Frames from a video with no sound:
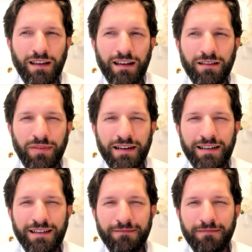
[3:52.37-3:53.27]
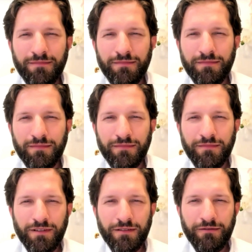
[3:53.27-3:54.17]
And by
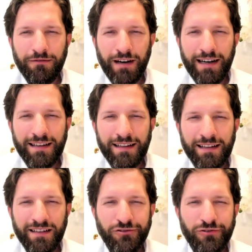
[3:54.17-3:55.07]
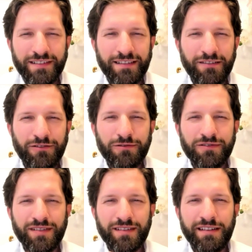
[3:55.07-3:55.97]
finding and addressing
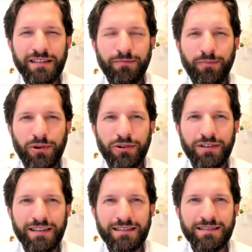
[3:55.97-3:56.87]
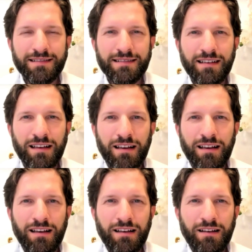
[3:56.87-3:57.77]
those key points,
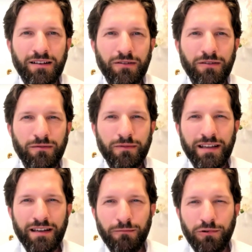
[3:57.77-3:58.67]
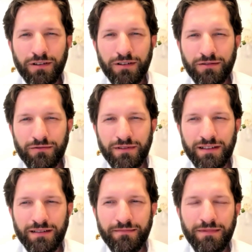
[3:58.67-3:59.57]
we can work through
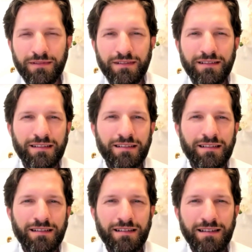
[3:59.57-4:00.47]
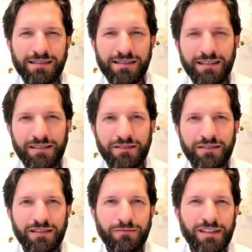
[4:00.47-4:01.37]
them easier,
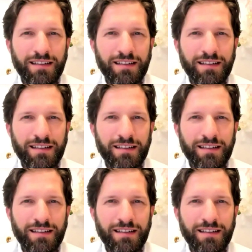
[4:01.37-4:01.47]
and we